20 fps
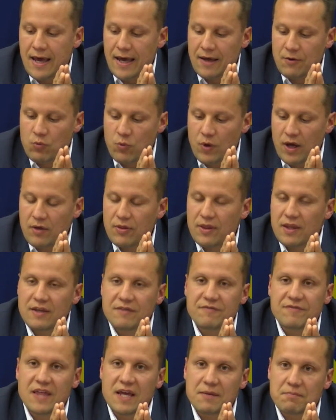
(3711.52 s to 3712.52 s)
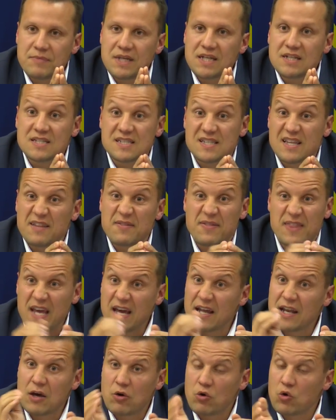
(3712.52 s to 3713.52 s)
And if that means that they
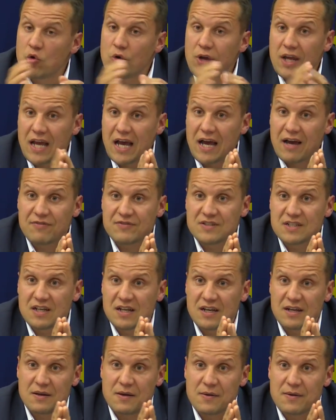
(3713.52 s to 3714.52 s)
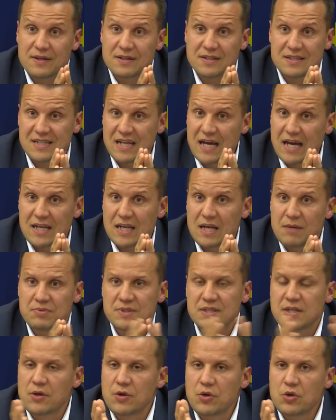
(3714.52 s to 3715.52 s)
are now going after
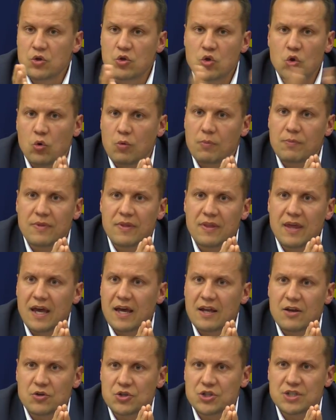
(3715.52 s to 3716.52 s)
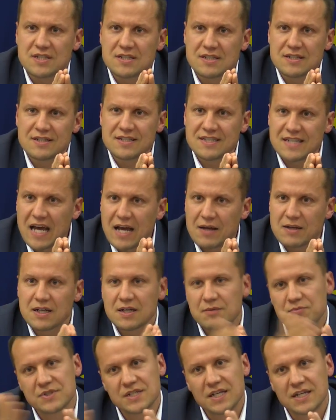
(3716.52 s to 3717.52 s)
startups, no, they are not just
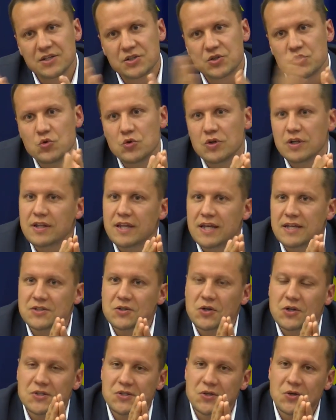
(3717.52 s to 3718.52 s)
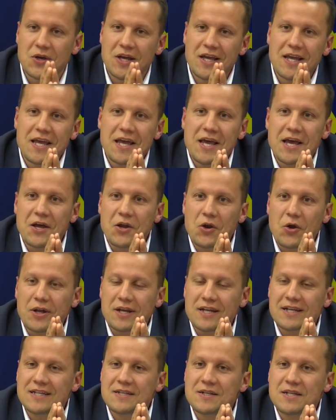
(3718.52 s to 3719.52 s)
startups and Google, there's also a
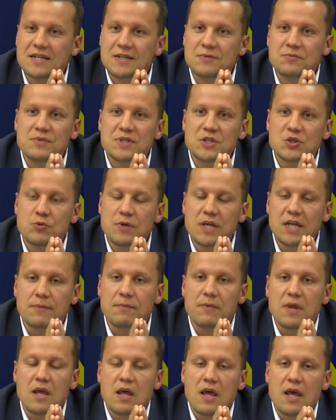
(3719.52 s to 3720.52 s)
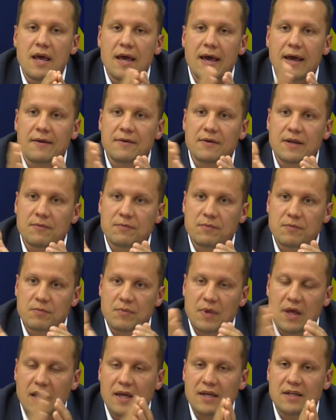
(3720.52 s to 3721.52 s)
lot in between. And
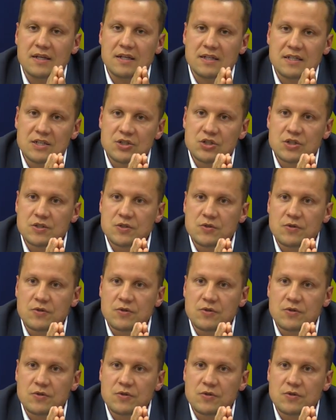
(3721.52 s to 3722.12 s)
in addition